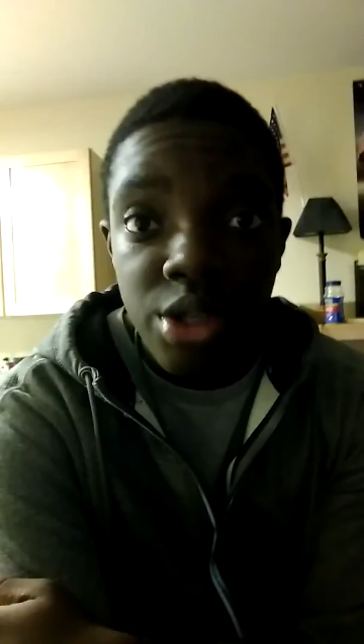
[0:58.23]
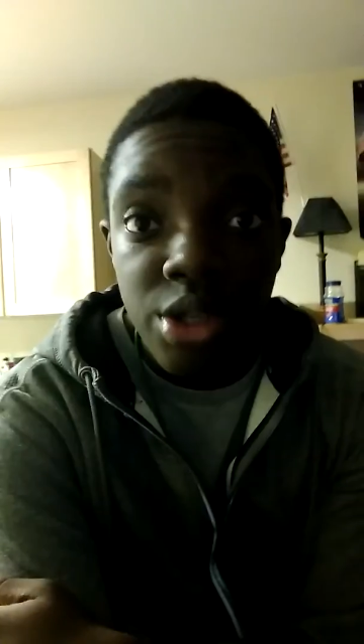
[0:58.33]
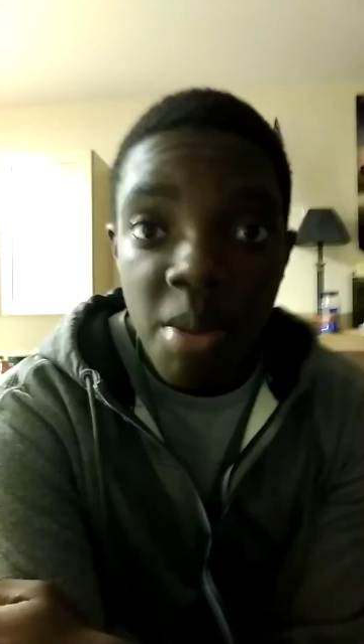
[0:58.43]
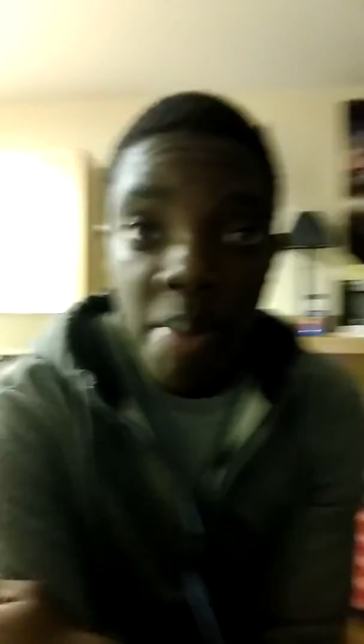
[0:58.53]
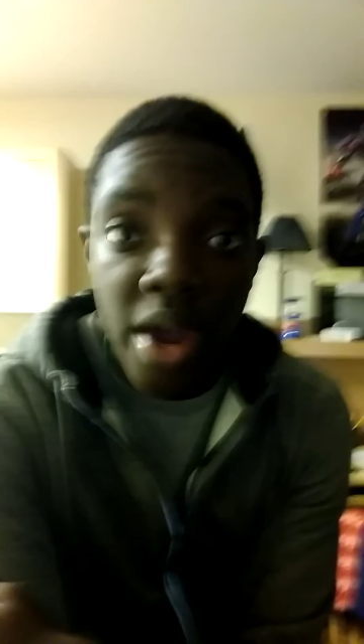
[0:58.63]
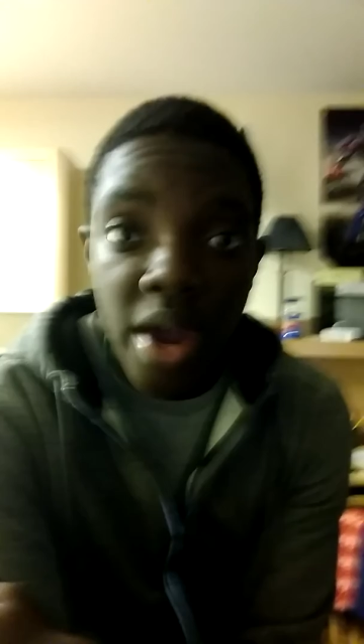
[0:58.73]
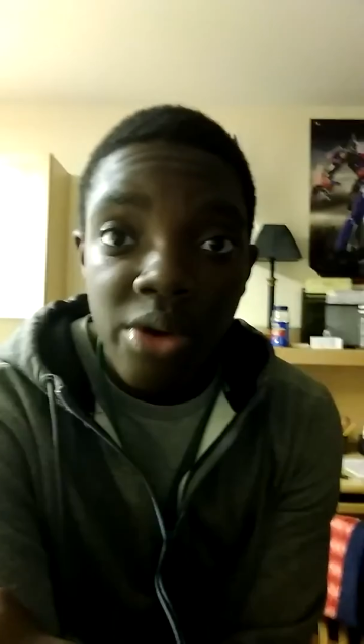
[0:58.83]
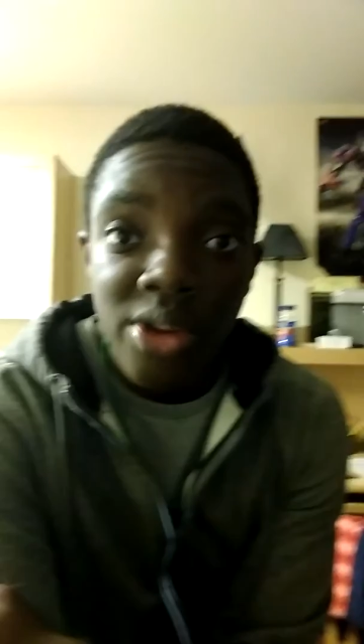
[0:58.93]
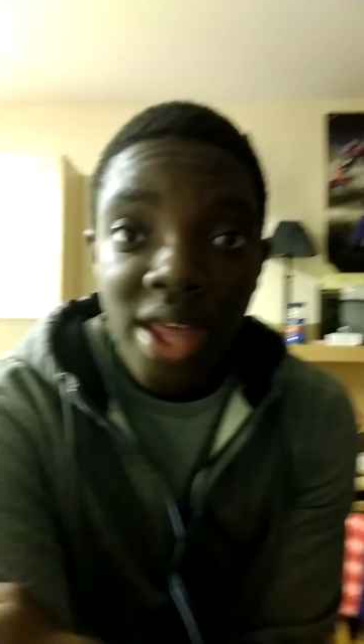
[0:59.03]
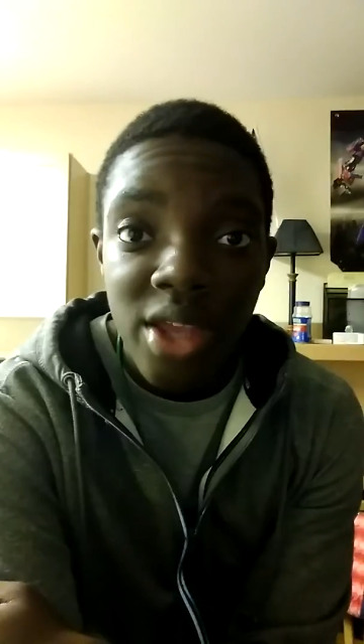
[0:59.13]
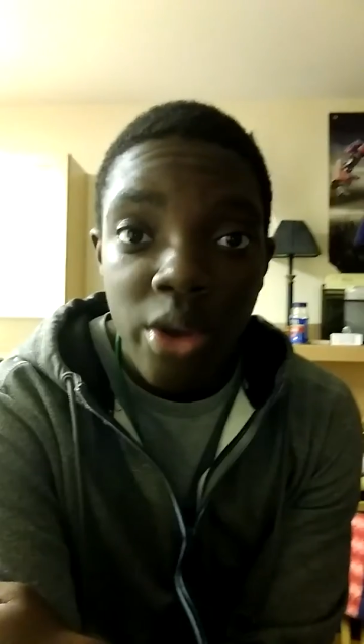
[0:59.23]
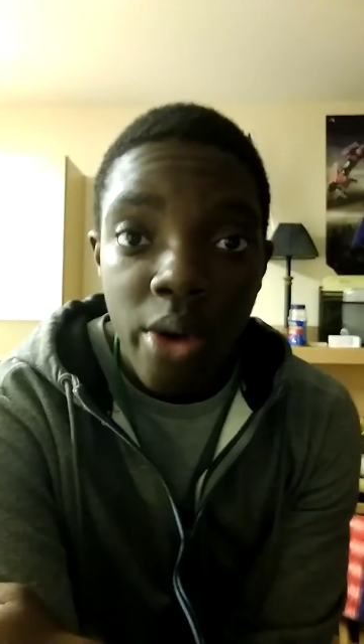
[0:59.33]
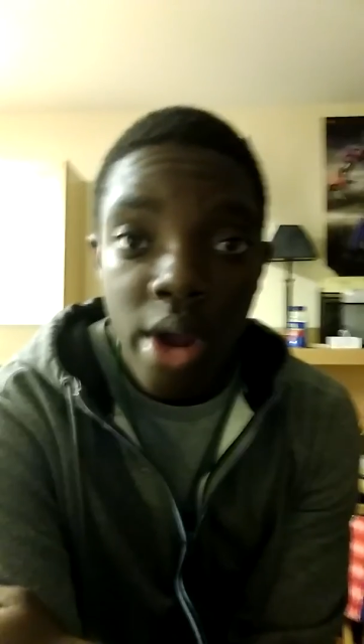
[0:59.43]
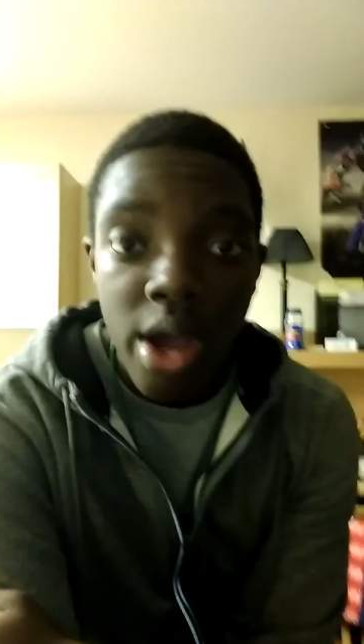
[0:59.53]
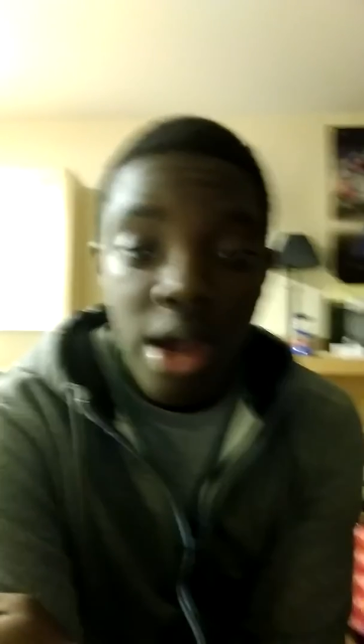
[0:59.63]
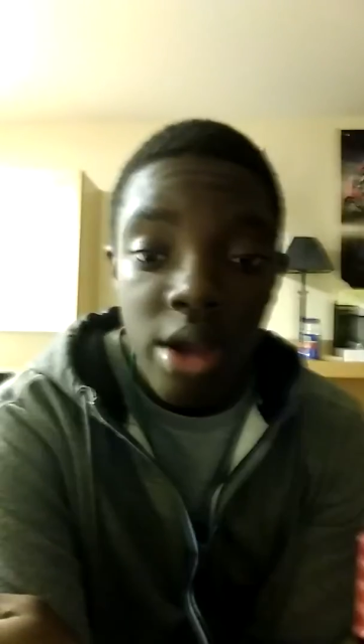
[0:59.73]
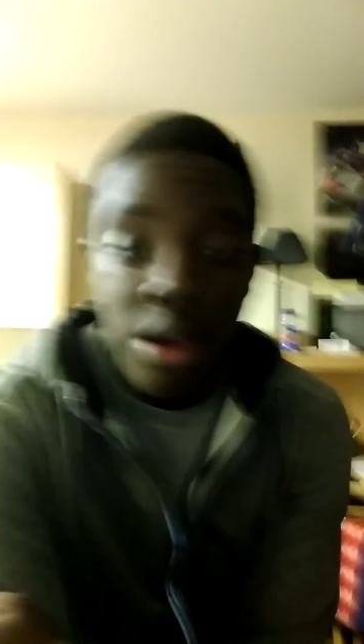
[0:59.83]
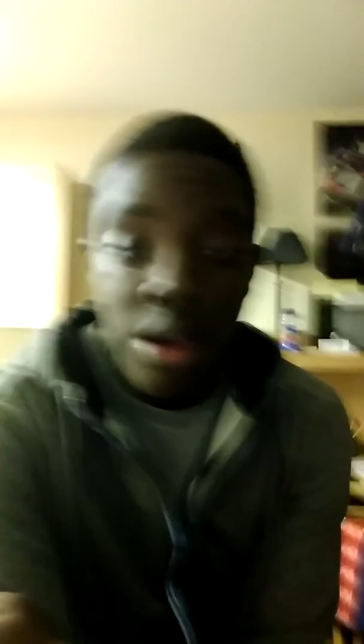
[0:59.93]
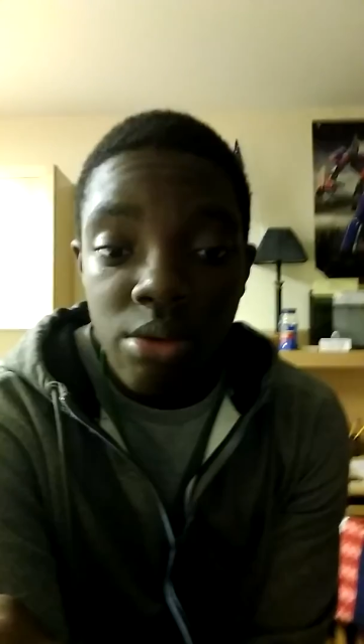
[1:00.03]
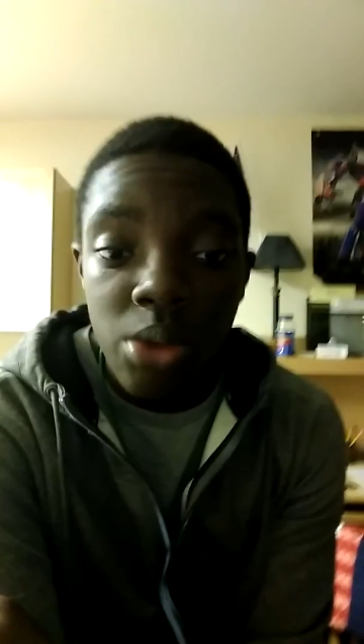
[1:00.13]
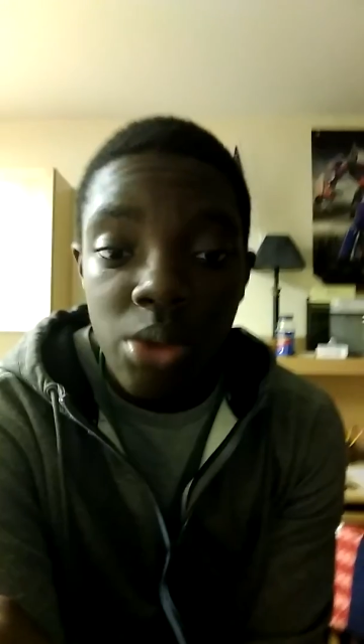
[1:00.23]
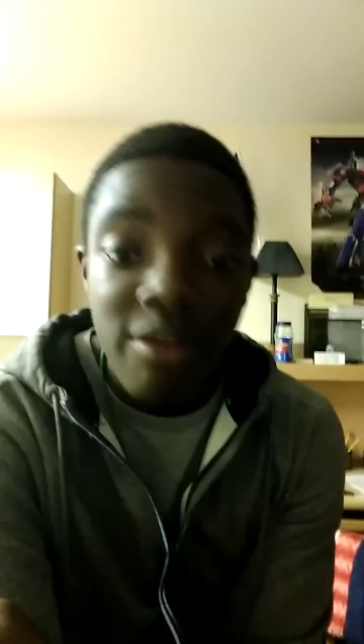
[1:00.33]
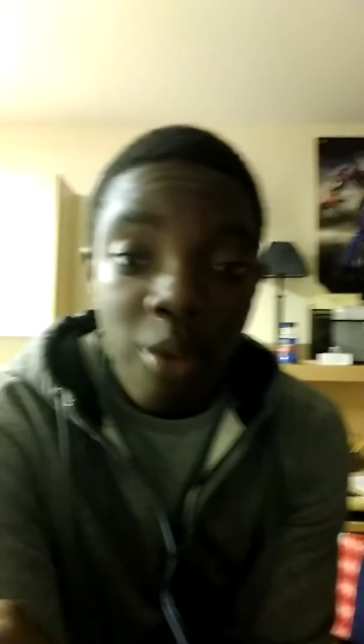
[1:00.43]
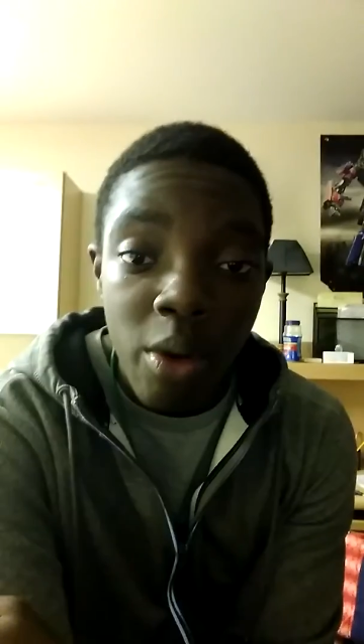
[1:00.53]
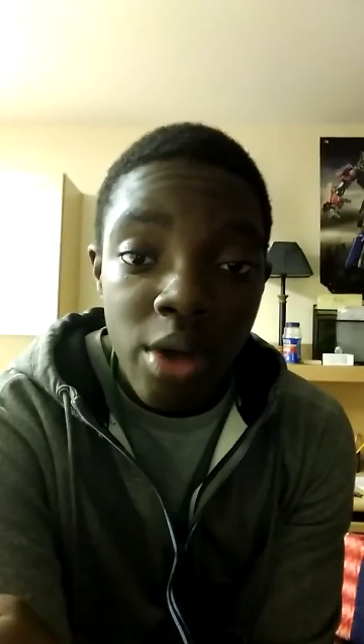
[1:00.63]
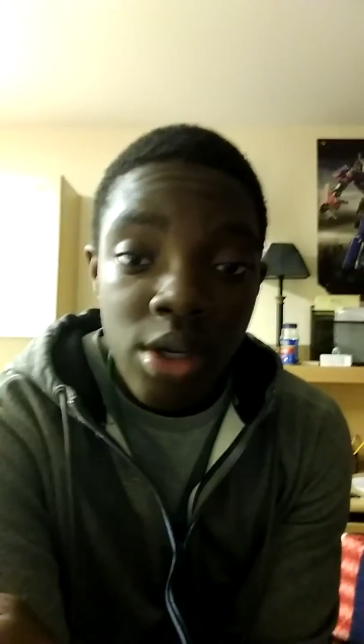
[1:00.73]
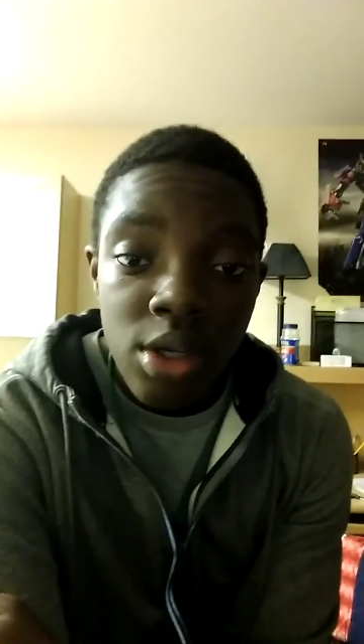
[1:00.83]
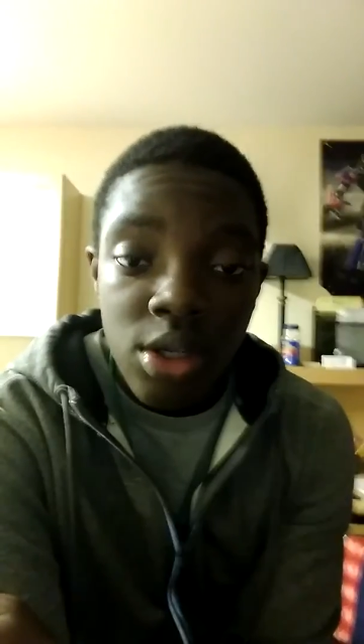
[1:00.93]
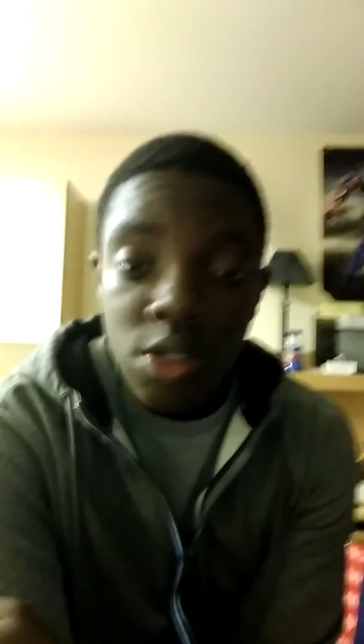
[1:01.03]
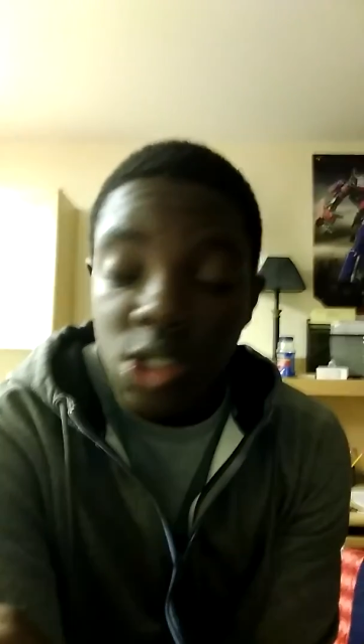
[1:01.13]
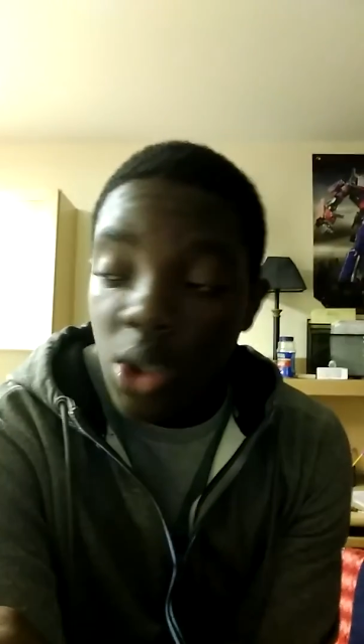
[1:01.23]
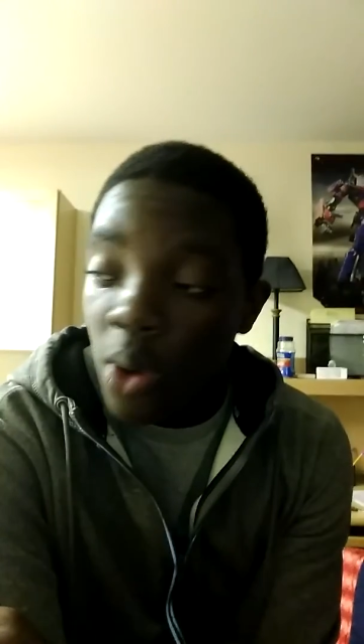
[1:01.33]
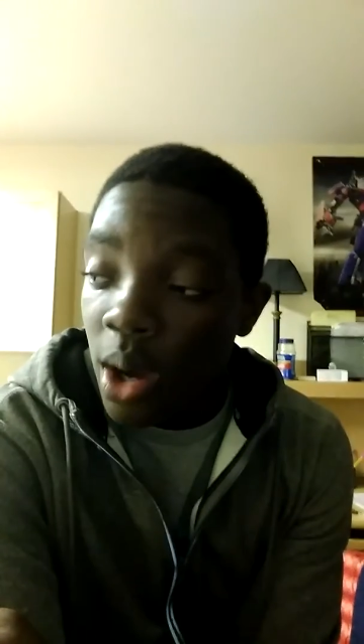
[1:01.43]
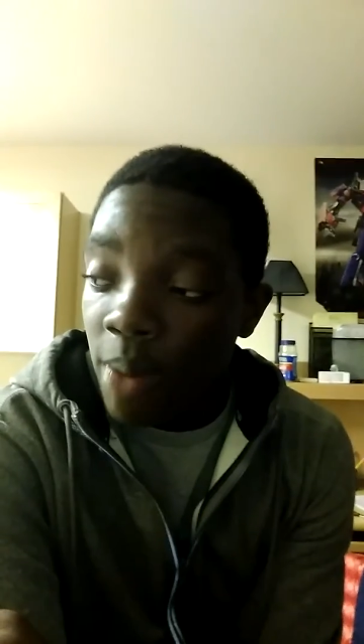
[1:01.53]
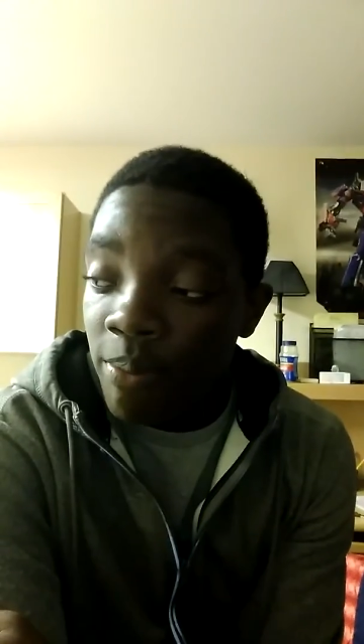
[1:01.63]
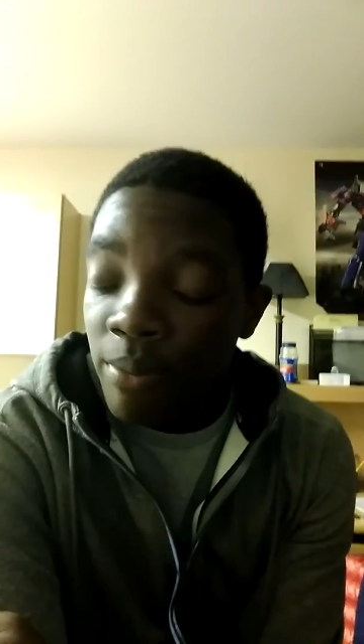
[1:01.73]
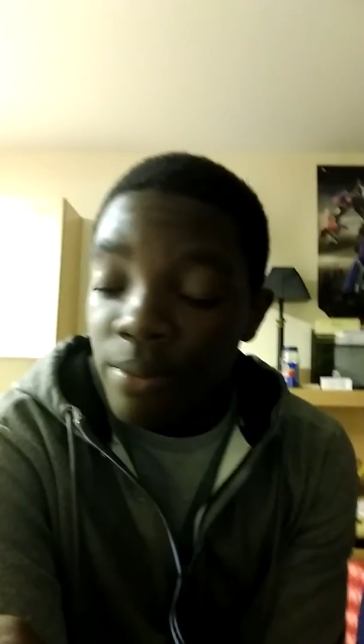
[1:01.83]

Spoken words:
the competitor that you're rooting for. So,